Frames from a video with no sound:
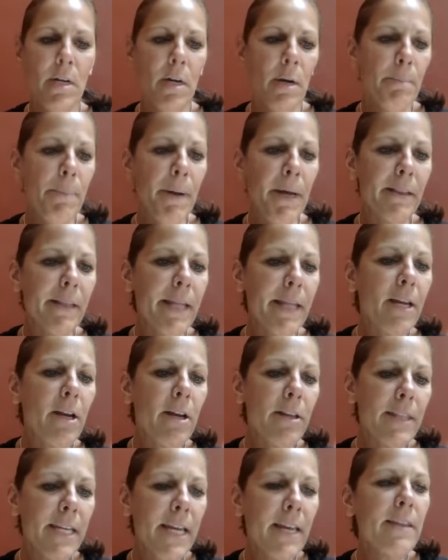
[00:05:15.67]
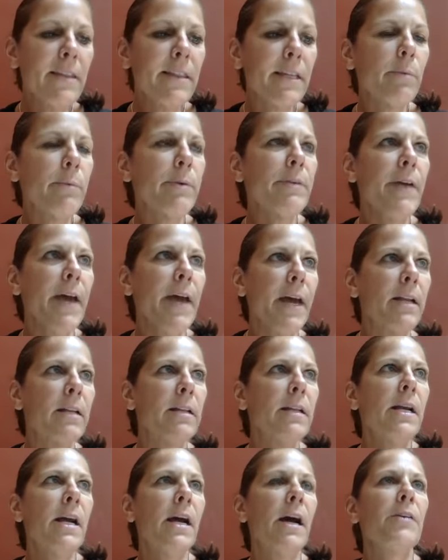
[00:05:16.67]
Yeah. But like on the other thing, we've had a
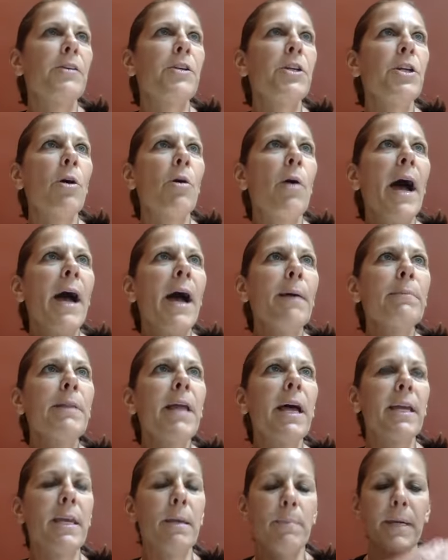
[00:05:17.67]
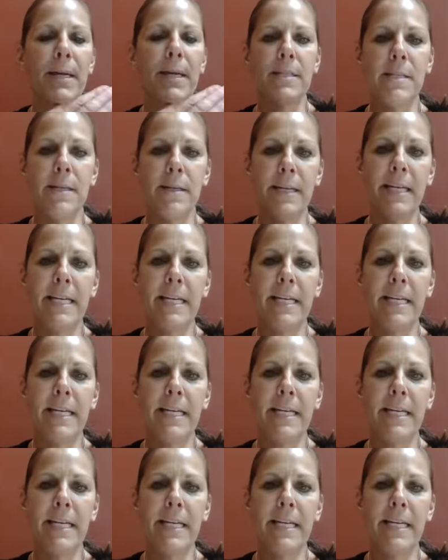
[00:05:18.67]
you know I'm lucky because